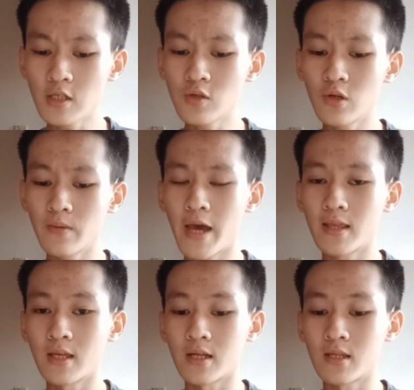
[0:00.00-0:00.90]
group
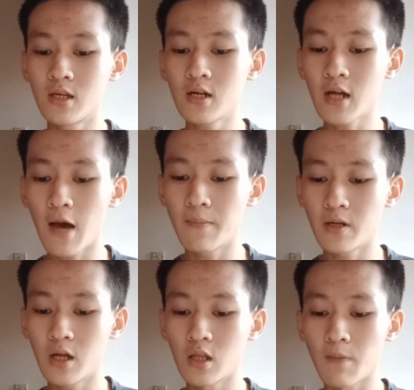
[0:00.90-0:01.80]
at the 3rd
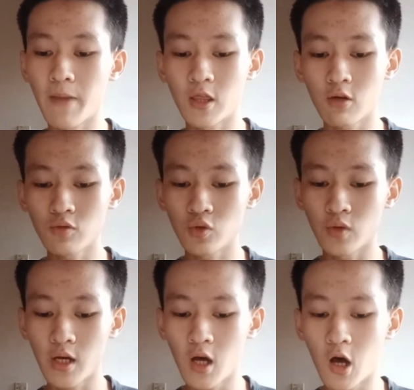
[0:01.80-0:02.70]
carbon of the pentose
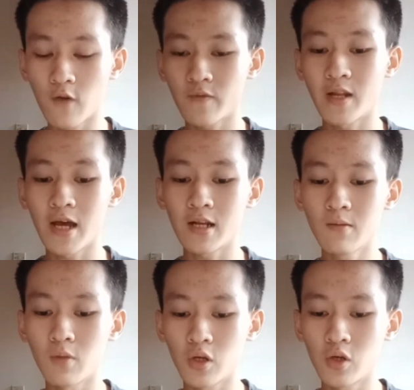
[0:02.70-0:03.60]
sugar of
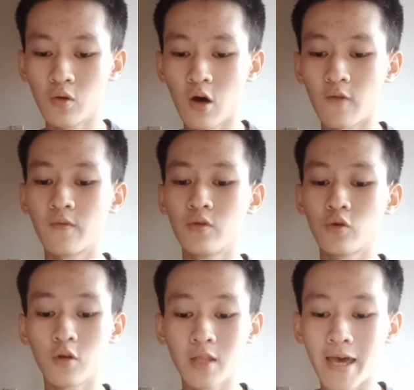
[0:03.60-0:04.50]
another molecule of
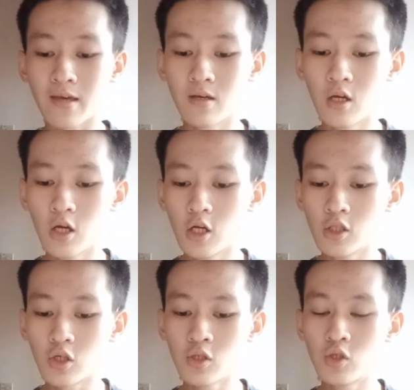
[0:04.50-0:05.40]
nucleotide.
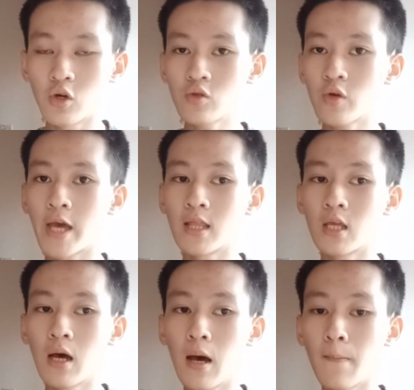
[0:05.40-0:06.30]
So joined
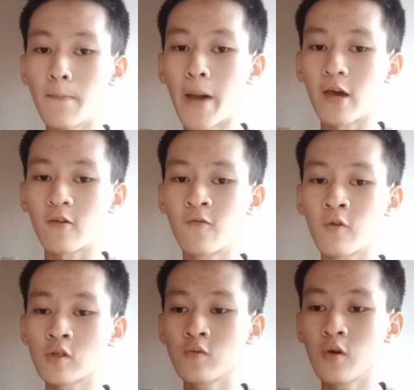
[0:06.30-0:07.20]
together by
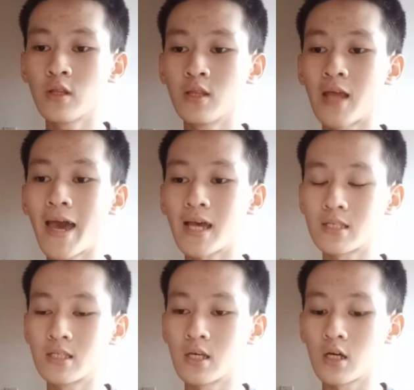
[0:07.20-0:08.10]

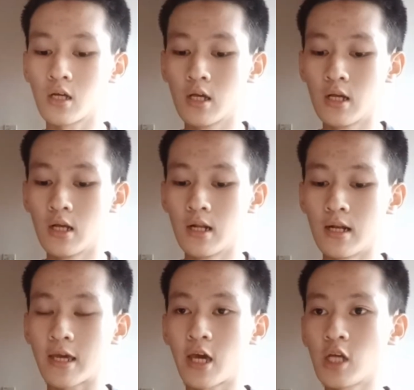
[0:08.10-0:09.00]
phosphodiester
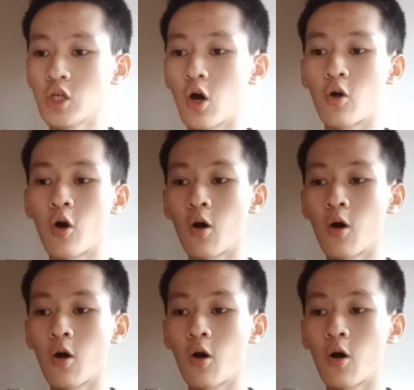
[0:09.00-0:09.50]
leakage or